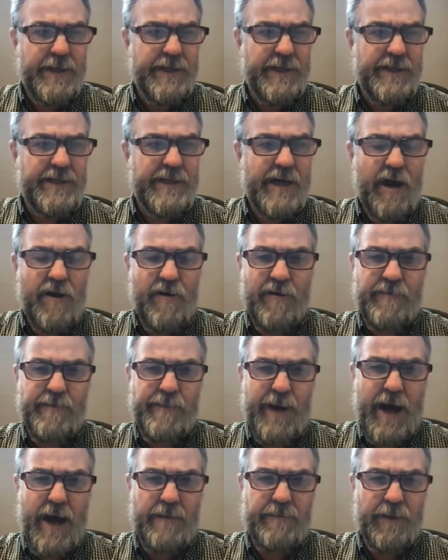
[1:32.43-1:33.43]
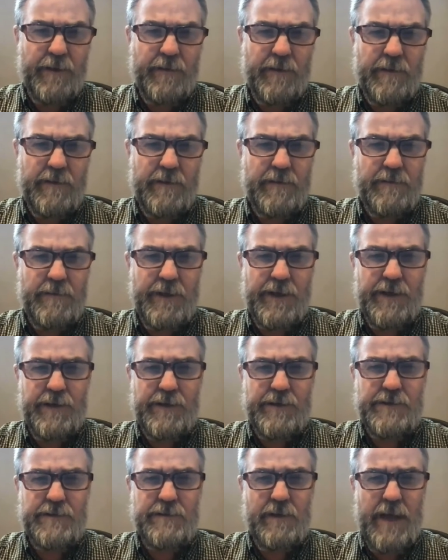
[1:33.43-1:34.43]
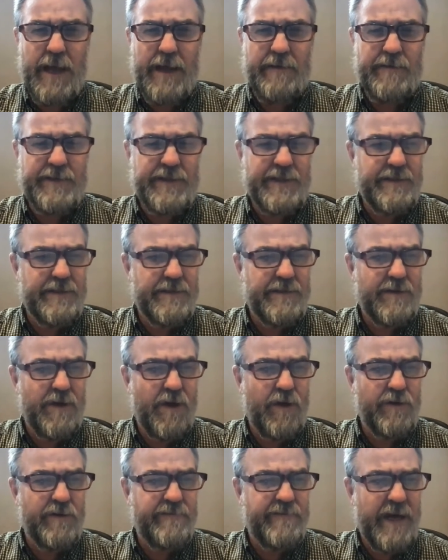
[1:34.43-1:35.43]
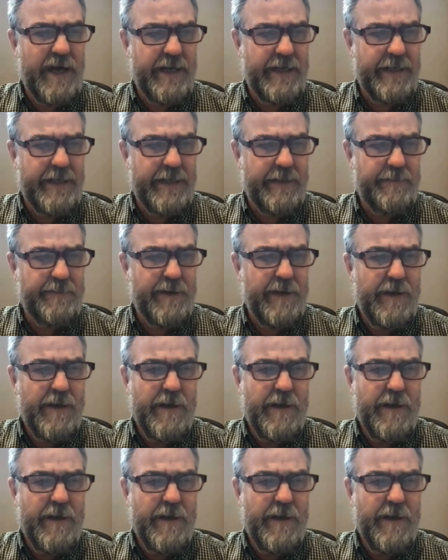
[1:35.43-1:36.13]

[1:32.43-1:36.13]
the Tower of Babel when there's languages all divided up,